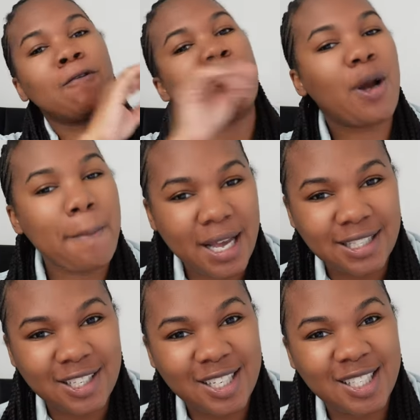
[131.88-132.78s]
welcome back
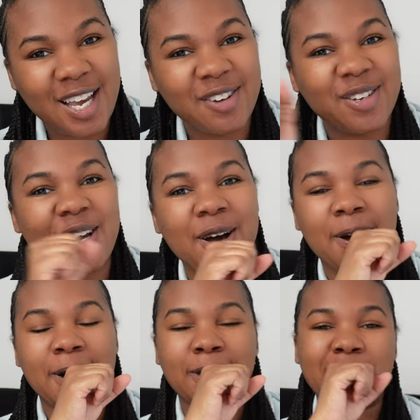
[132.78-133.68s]
to the channel
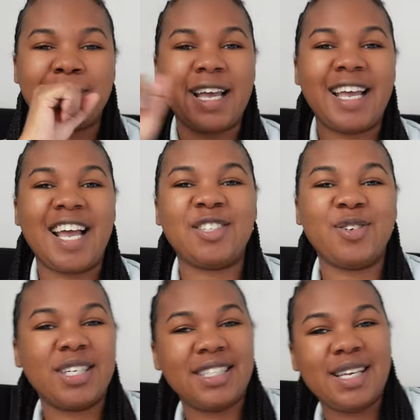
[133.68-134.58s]
y'all. Today as you
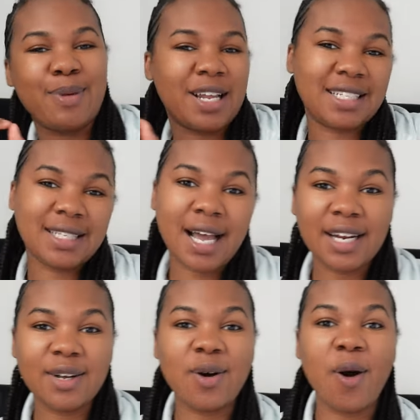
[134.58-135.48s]
can see by the
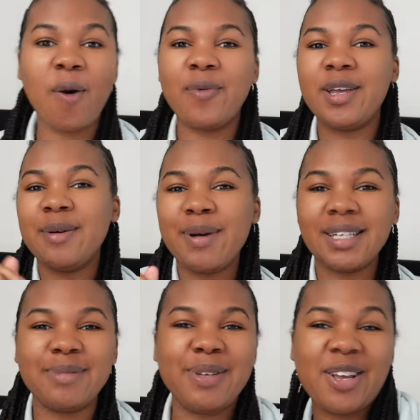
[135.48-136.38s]
title we
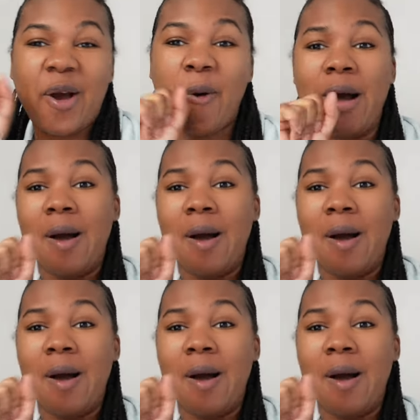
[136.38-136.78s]
about to be going